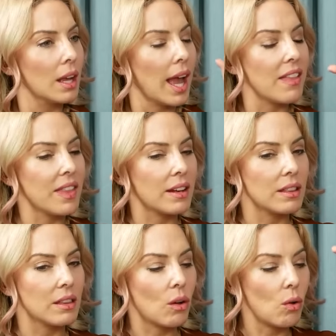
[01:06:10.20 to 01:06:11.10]
And
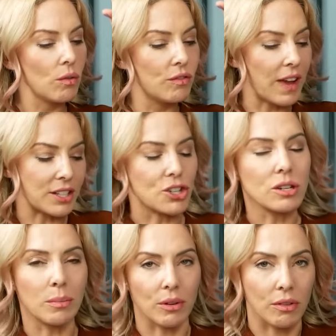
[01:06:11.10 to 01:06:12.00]
then the whole
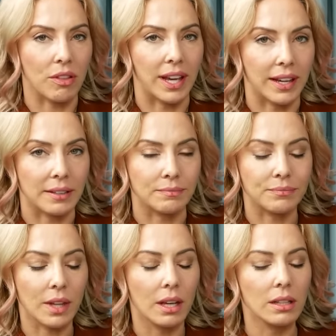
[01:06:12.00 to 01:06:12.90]
vegetable thing,
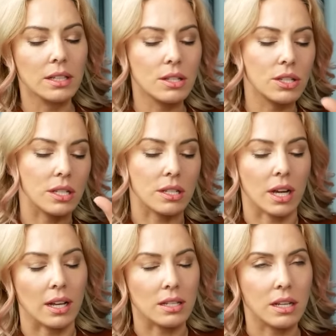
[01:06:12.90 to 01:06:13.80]
let's
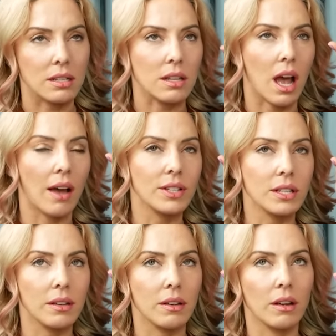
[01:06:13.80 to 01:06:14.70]
discuss, because
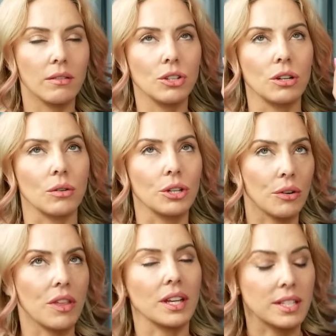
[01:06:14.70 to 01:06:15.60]
obviously, you know, your
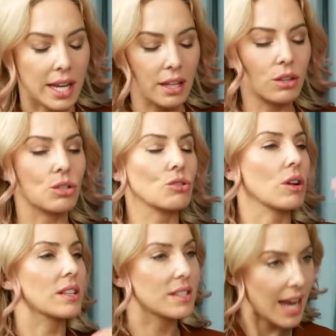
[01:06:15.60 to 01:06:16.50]
thing is eat the
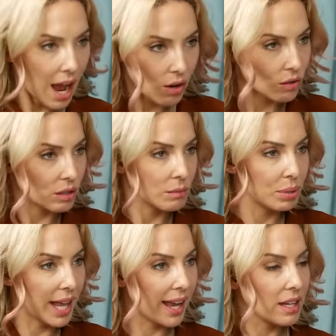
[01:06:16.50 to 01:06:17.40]
stressed out
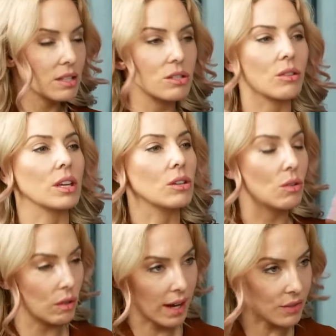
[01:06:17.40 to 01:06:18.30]
plant so that you
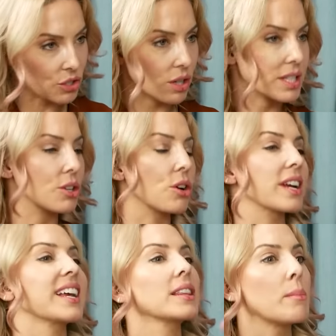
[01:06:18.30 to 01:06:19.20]
don't have to stress. You're going
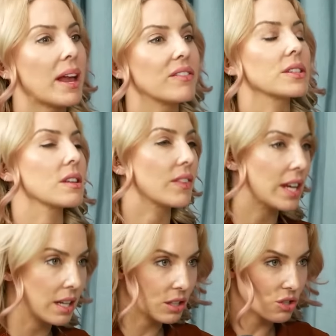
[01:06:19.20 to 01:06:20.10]
to get the benefits of
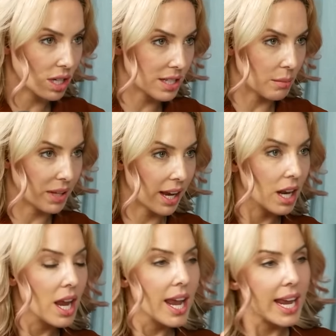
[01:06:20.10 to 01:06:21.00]
eating the stressed out plant.
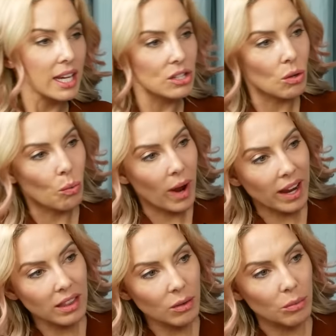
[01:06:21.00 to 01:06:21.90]
Is the
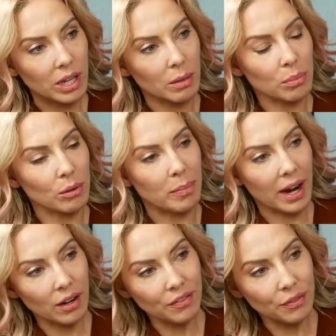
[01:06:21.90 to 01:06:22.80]
way that we
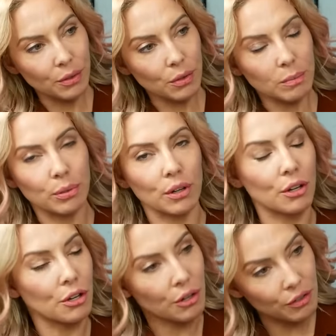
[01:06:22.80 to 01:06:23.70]
prepare food,
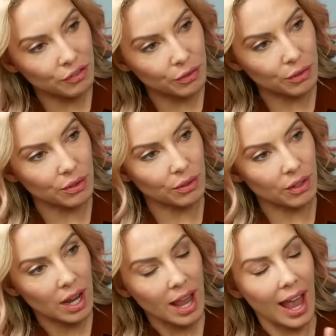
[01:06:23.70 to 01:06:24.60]
procure
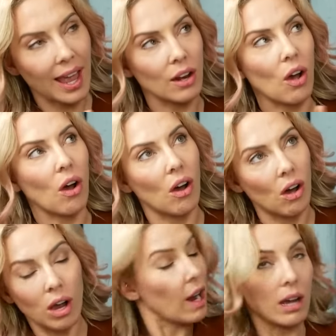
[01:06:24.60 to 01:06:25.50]
food at all,
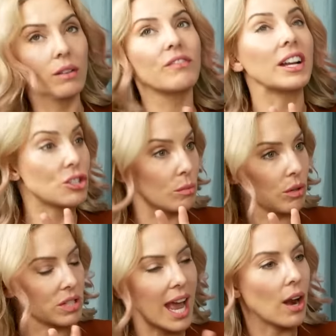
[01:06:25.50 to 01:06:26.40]

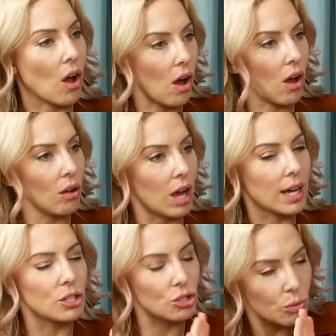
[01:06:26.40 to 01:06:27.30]
vegetables at all,
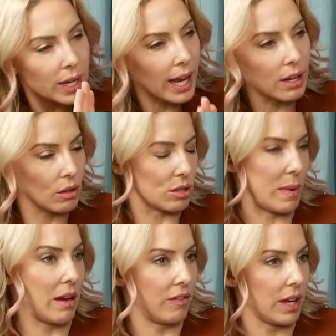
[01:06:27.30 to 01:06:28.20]
undoing any of those
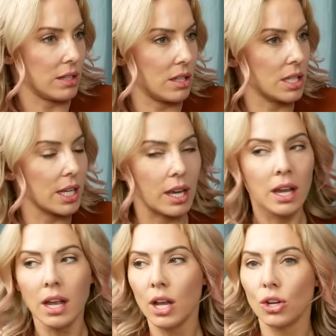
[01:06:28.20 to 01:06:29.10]
benefits? So it's like,
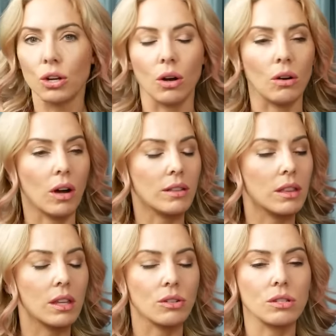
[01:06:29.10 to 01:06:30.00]
you know,
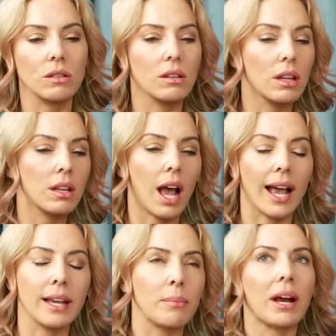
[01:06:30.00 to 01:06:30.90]
I
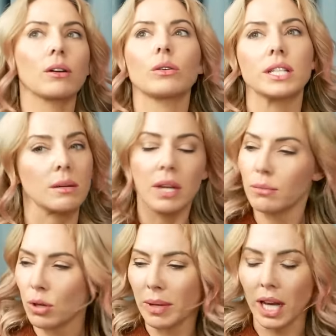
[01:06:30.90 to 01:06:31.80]
get paranoid
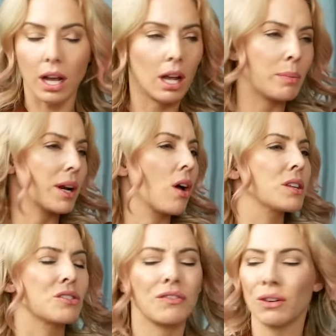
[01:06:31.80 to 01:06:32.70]
sometimes where I'm like, but all
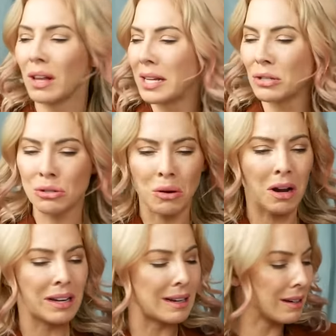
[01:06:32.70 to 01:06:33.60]
these fertilizers are
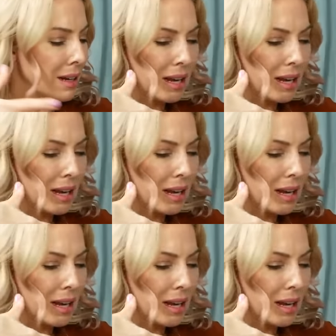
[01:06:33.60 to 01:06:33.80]
on it, and